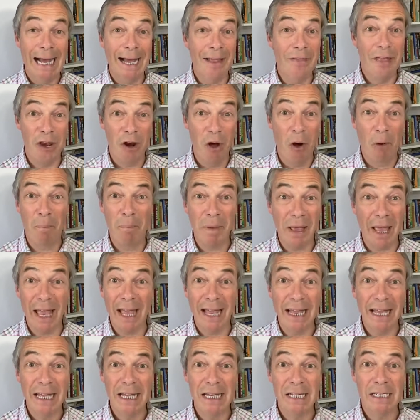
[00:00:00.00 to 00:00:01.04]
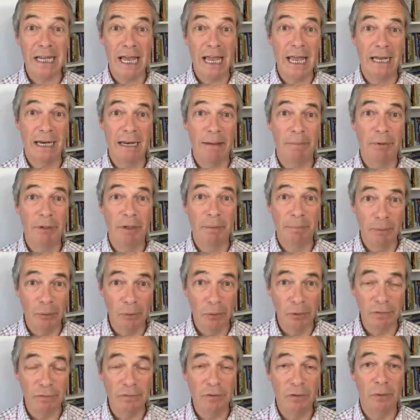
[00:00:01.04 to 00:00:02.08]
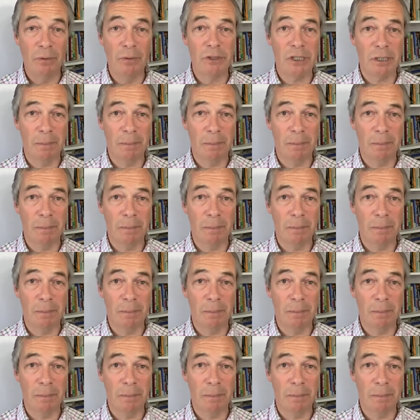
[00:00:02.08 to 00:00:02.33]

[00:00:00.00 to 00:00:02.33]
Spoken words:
they're not being taken in by the border force,